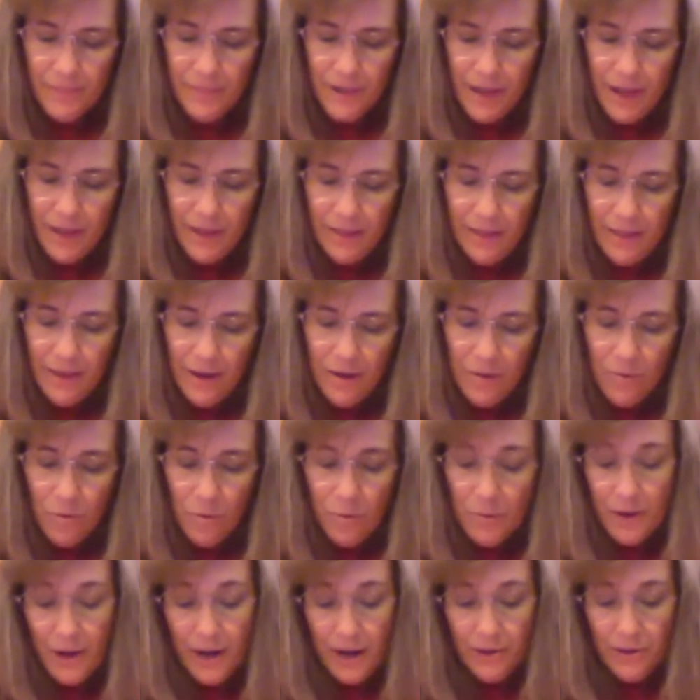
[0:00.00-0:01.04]
And the
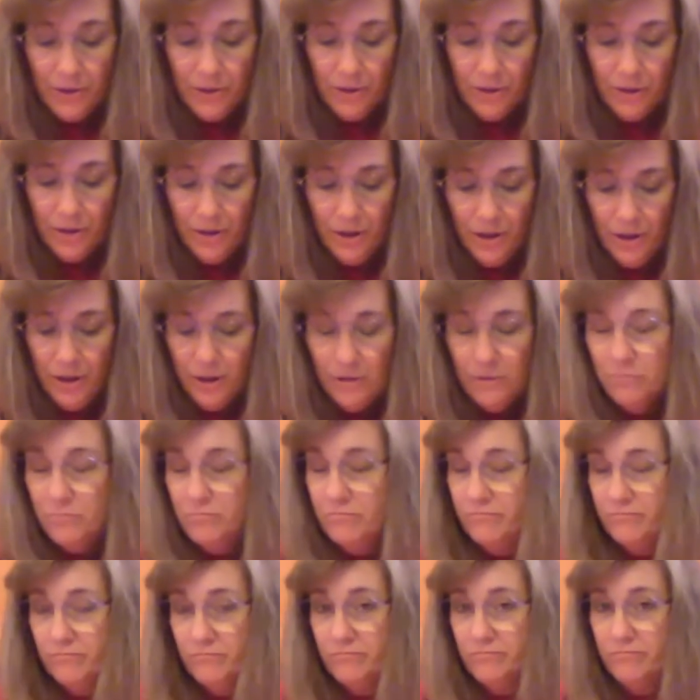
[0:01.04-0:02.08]
woman answered,
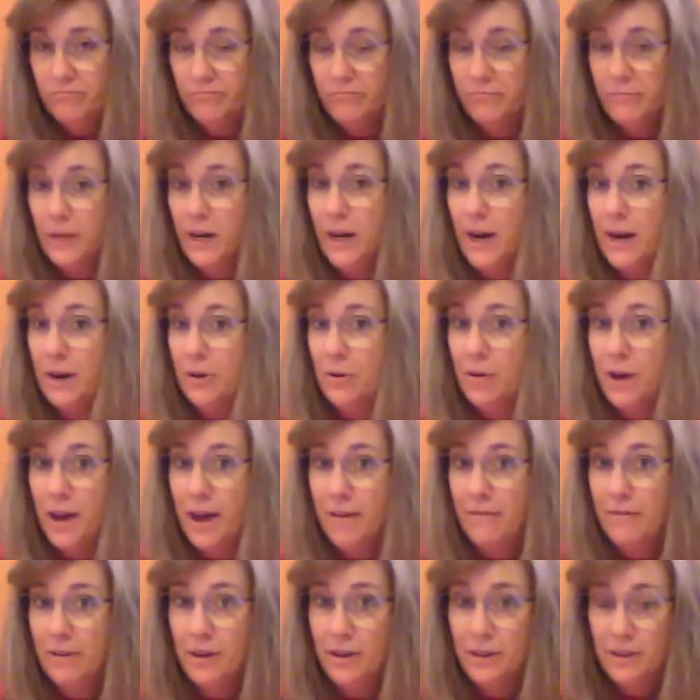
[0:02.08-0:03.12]
mm, But I don't
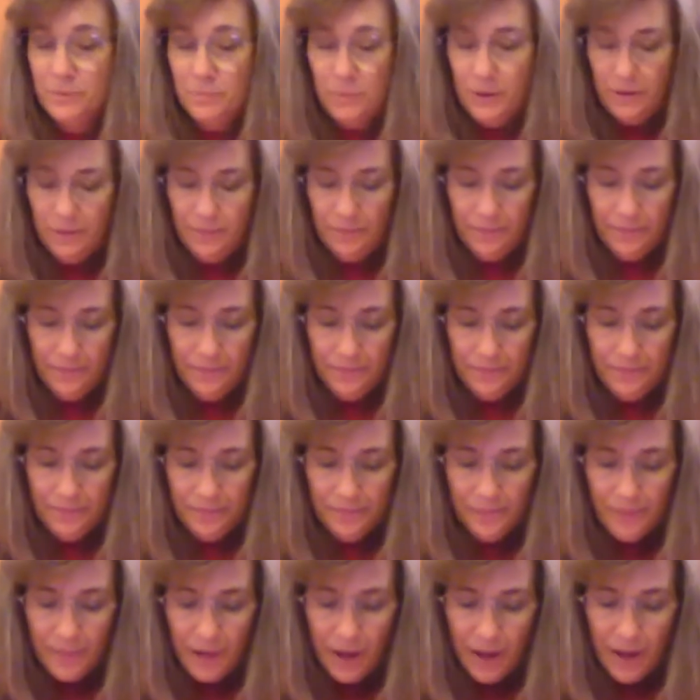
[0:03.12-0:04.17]
have a husband.
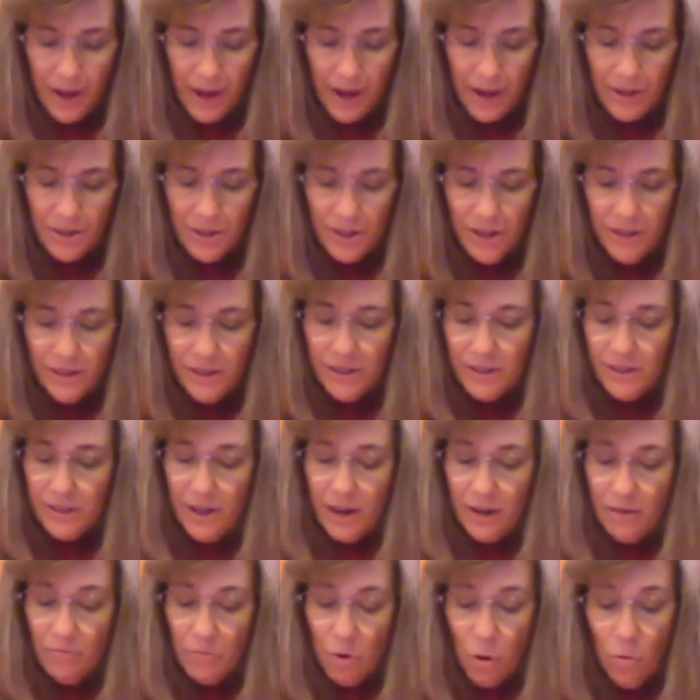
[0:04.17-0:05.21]
And Jesus
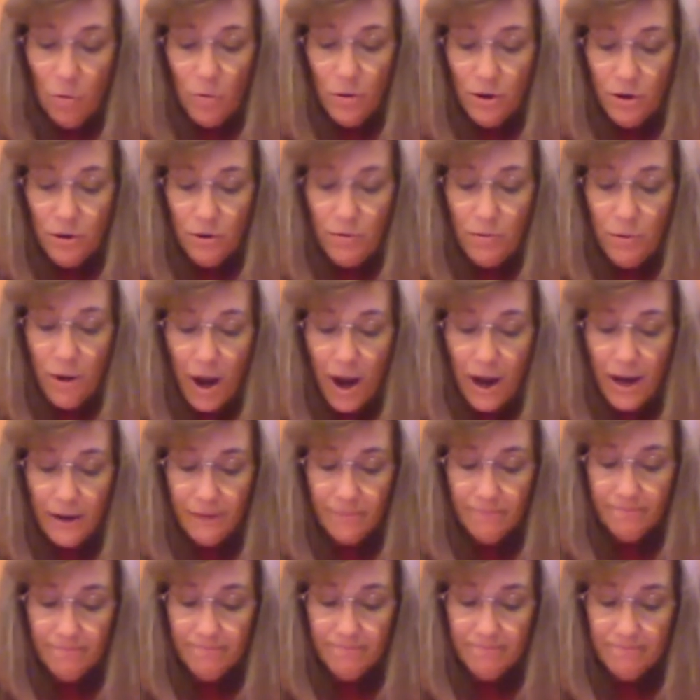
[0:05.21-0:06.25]
said, Oh, you're right
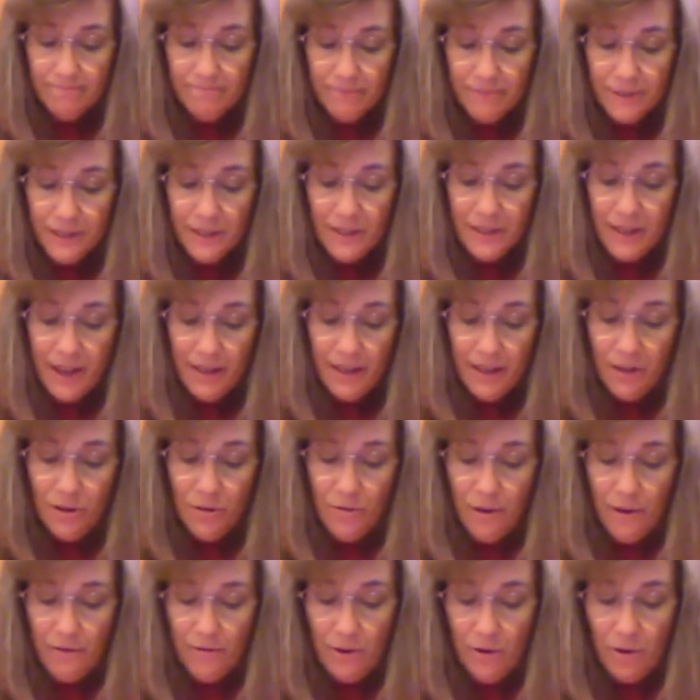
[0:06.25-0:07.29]
to say that
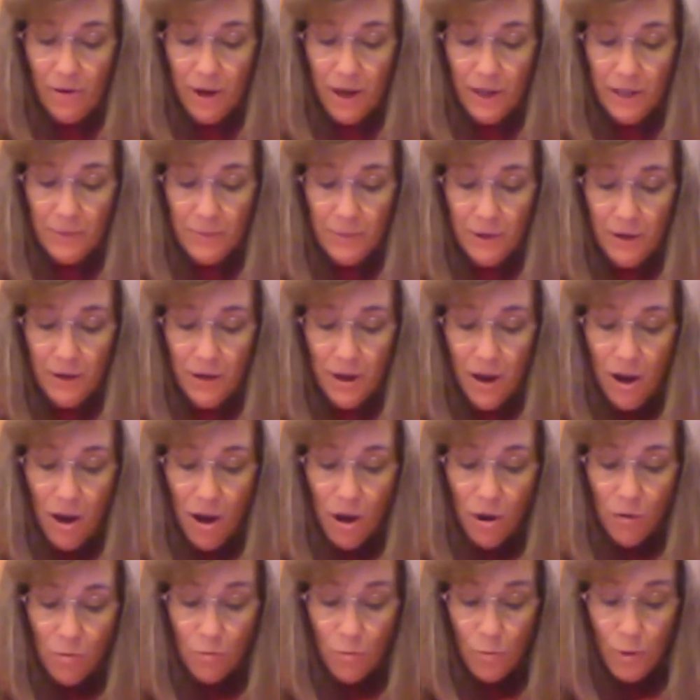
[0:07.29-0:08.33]
you have no husband.
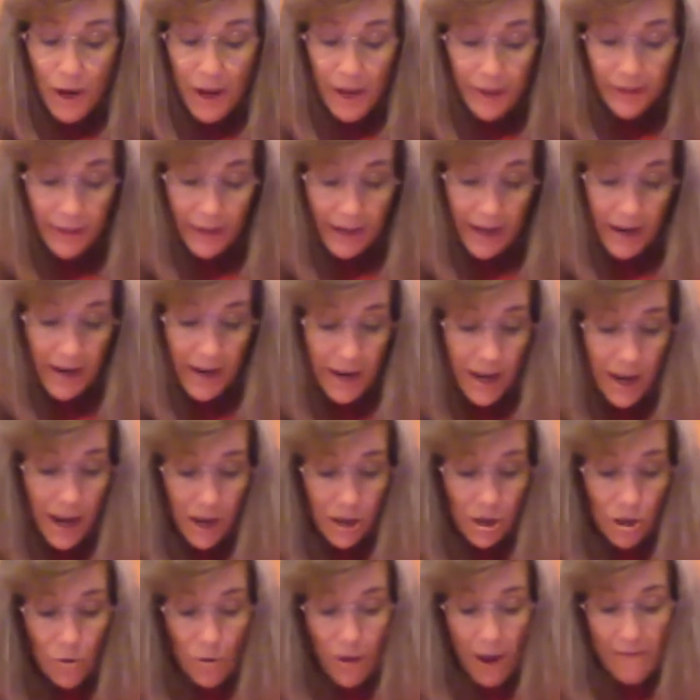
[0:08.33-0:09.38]
Really,
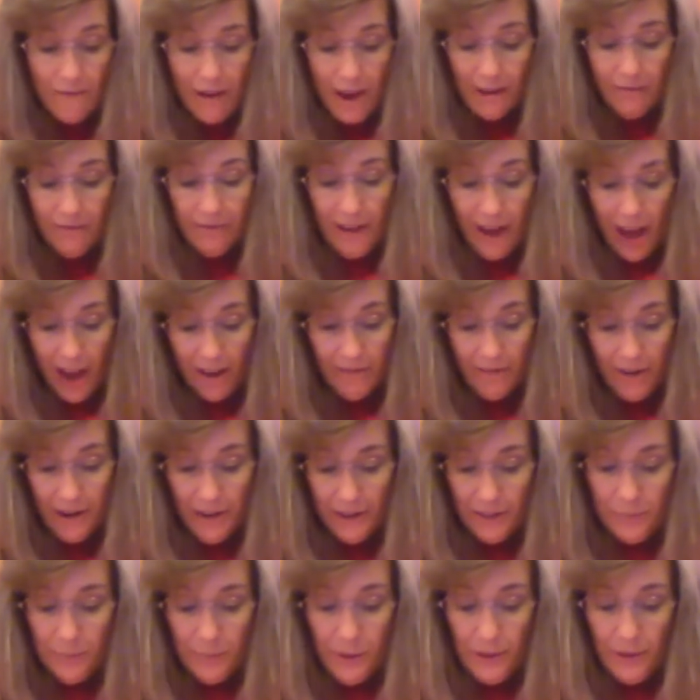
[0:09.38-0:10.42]
you have had five
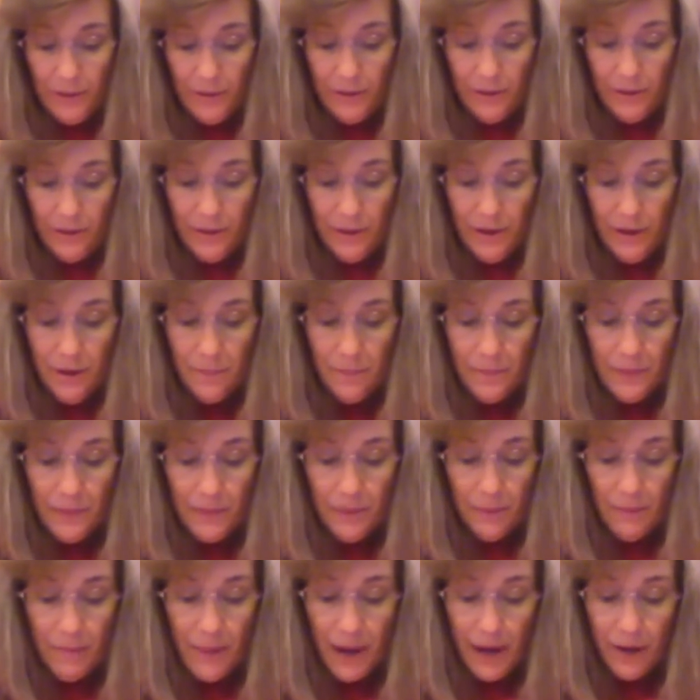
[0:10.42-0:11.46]
husbands, but
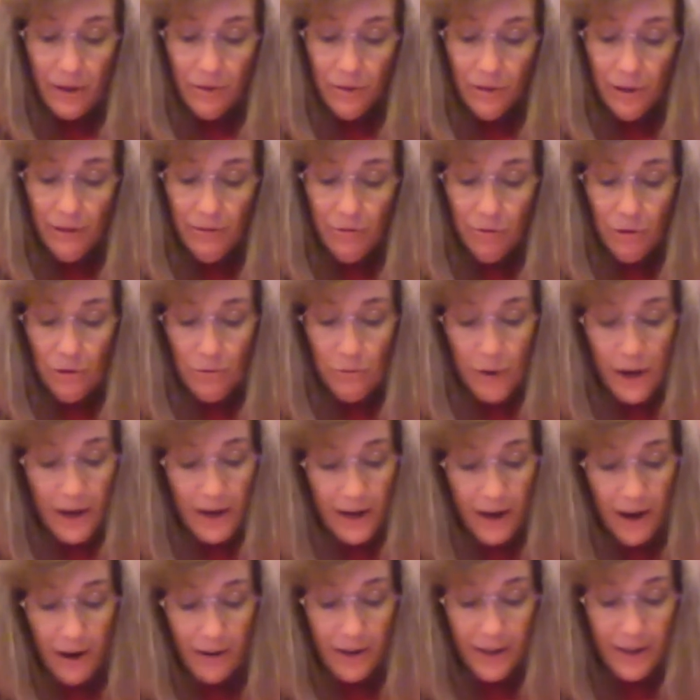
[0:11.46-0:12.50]
the man you live with right
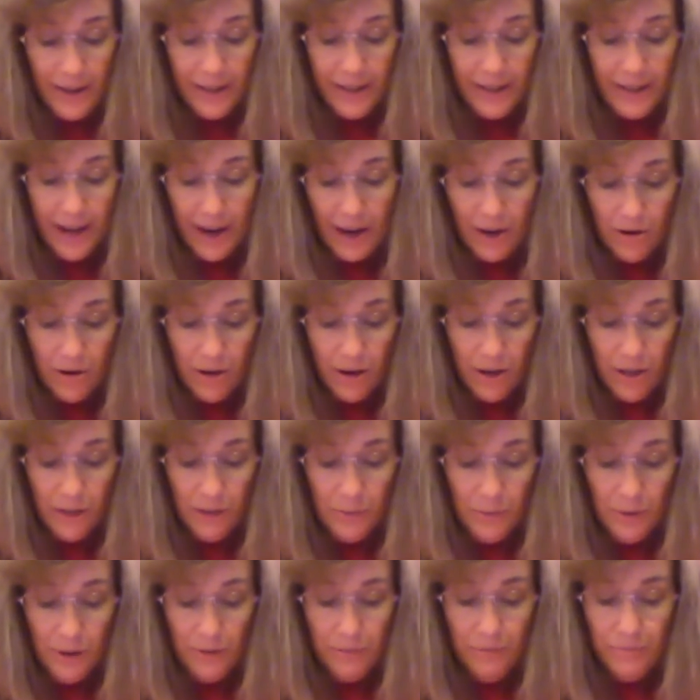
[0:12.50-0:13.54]
now, he's not your
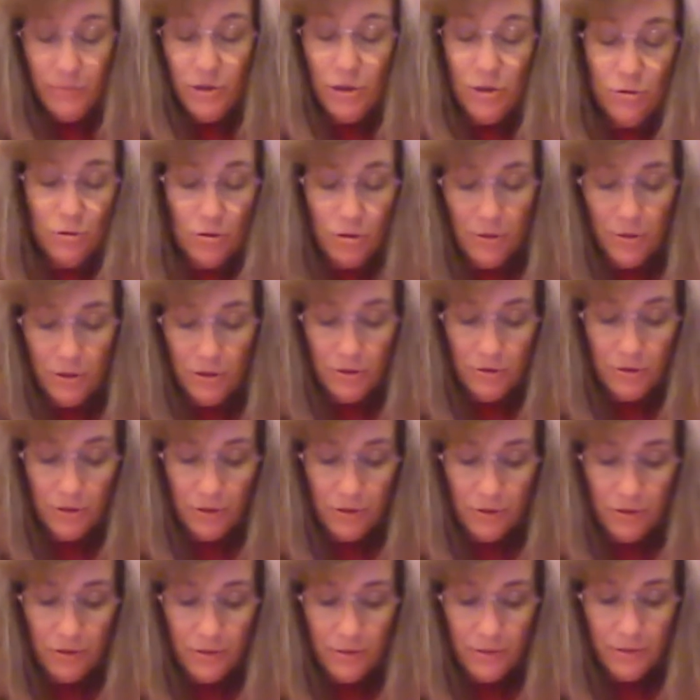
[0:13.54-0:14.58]
husband. You told the
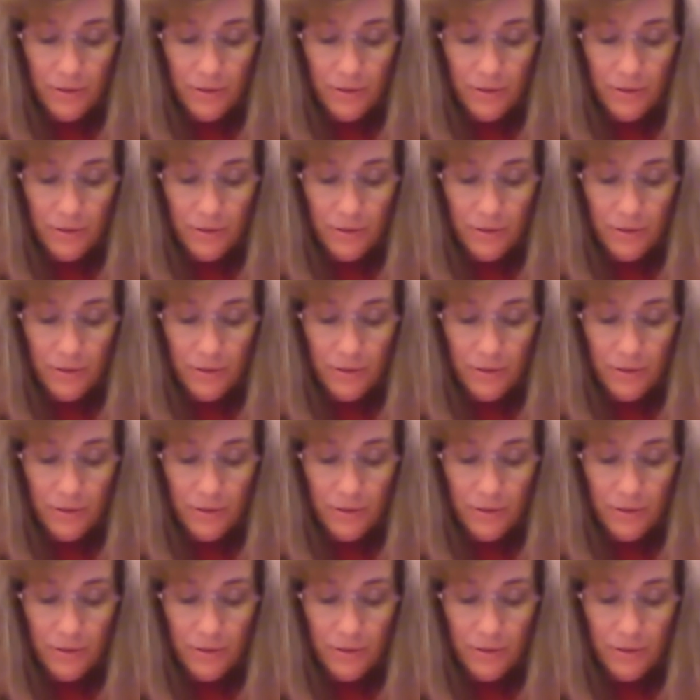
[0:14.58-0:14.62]
truth.